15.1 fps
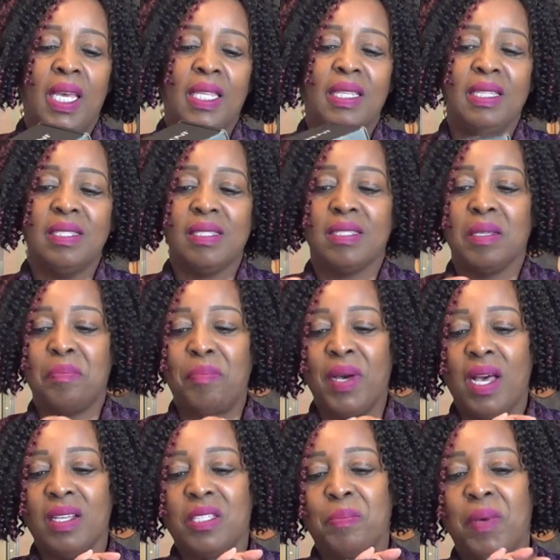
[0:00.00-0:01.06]
This is a
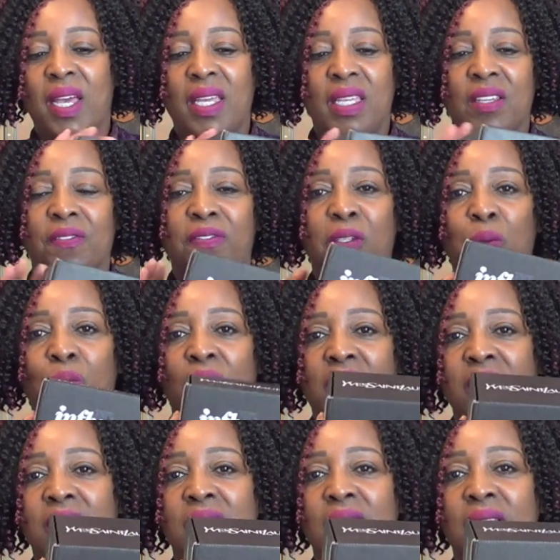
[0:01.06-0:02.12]
box by
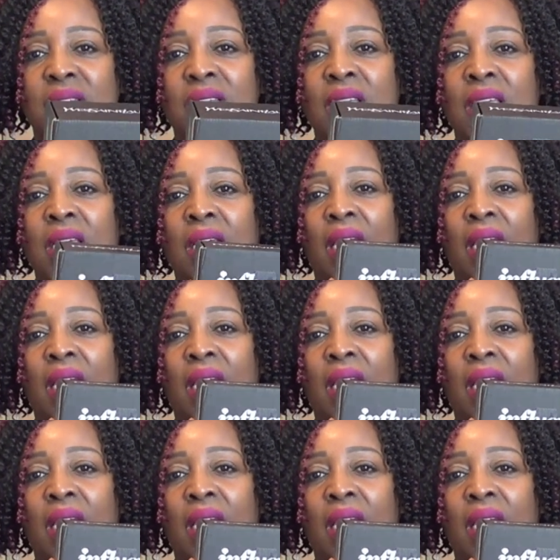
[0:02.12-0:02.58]
Influencer.